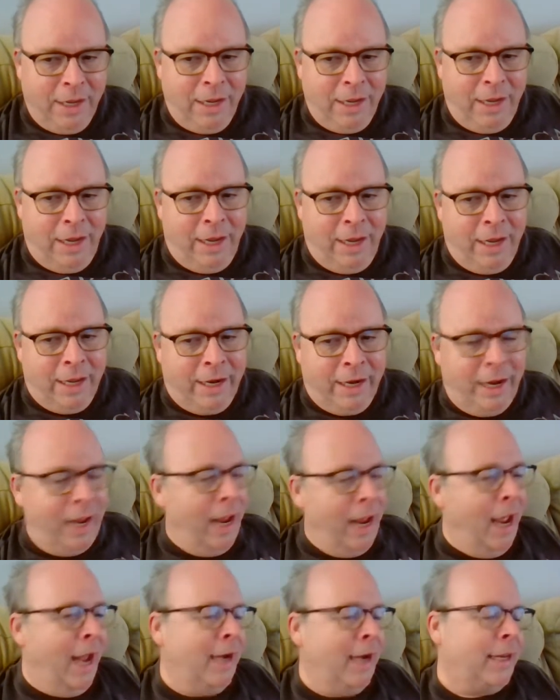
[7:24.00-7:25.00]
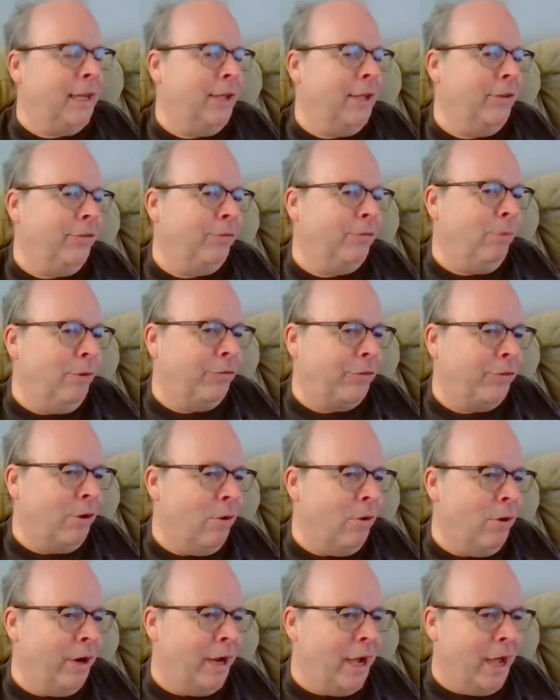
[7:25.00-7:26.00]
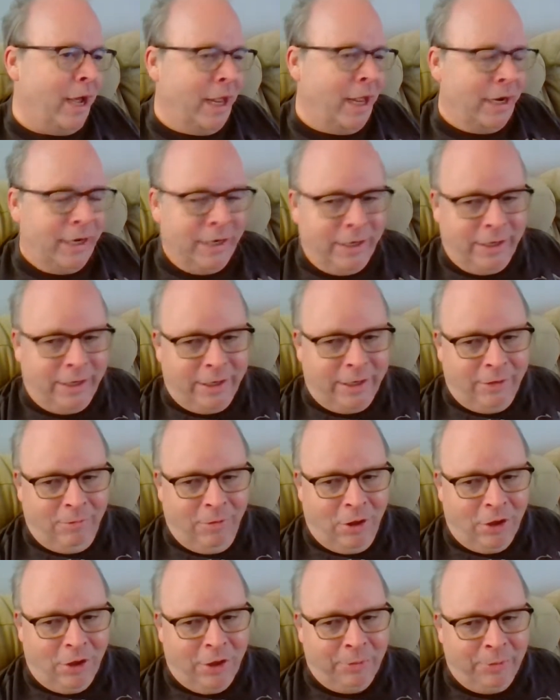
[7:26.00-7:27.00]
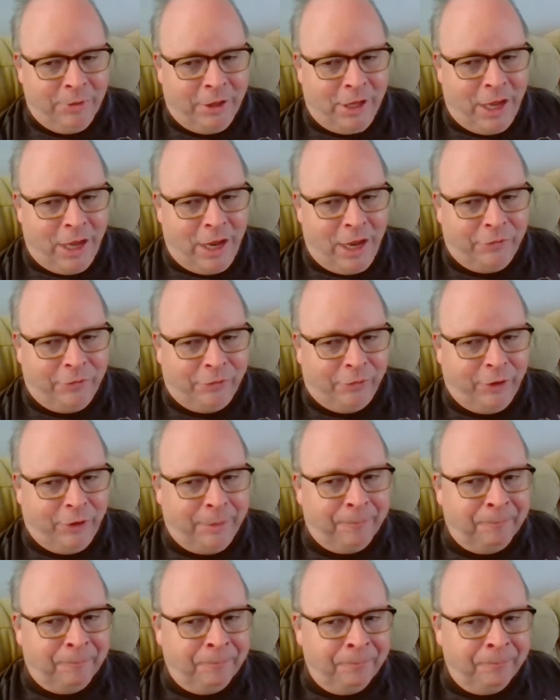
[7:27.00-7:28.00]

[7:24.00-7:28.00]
Ian Atkins, what's going on? Welcome to the live stream.